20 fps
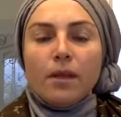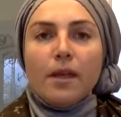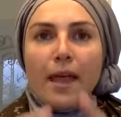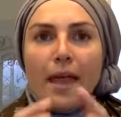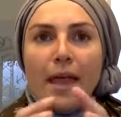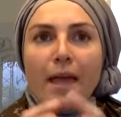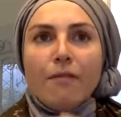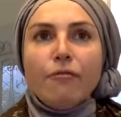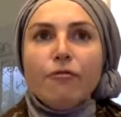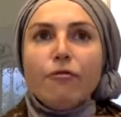
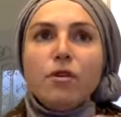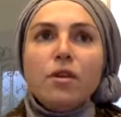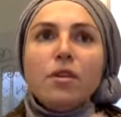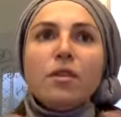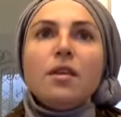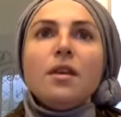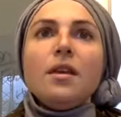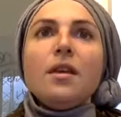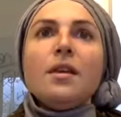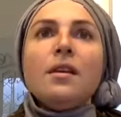
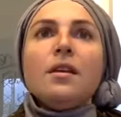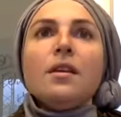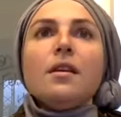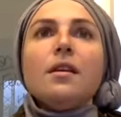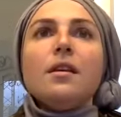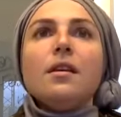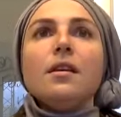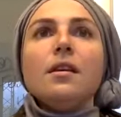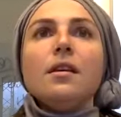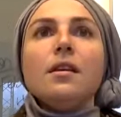everything
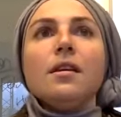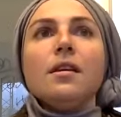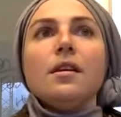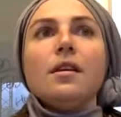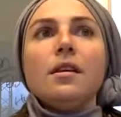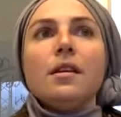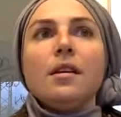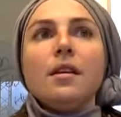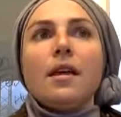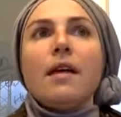
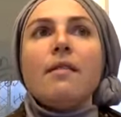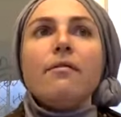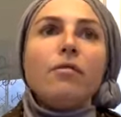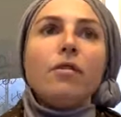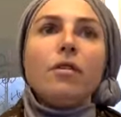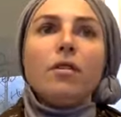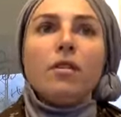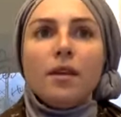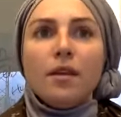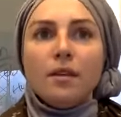
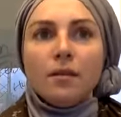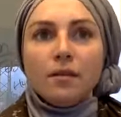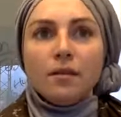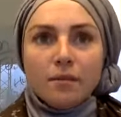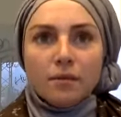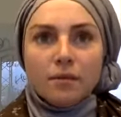everything